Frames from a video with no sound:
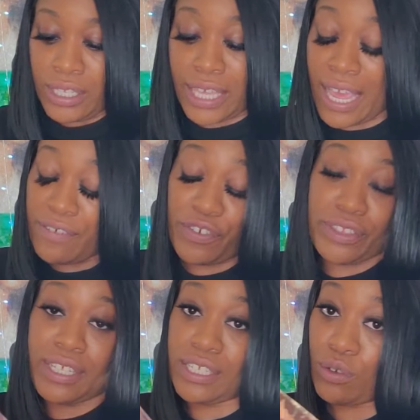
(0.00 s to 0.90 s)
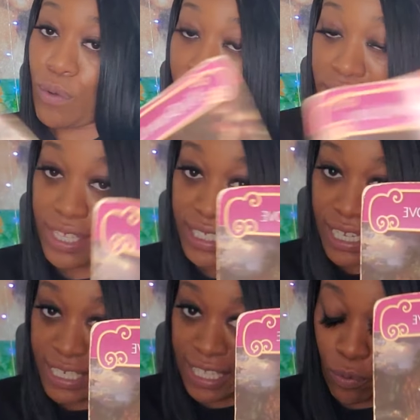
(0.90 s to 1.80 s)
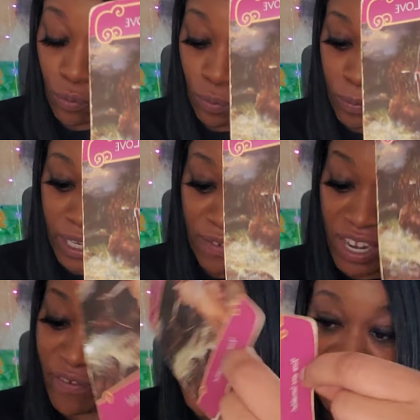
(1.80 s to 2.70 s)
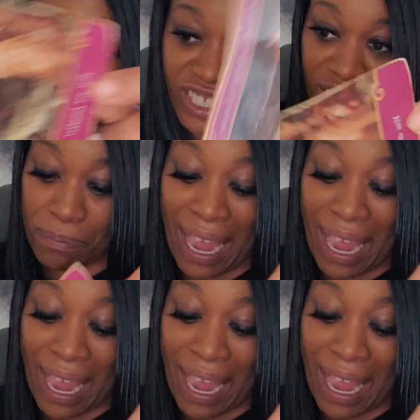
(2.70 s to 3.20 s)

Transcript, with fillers: yeah, for this, whoever this is, that even if it's just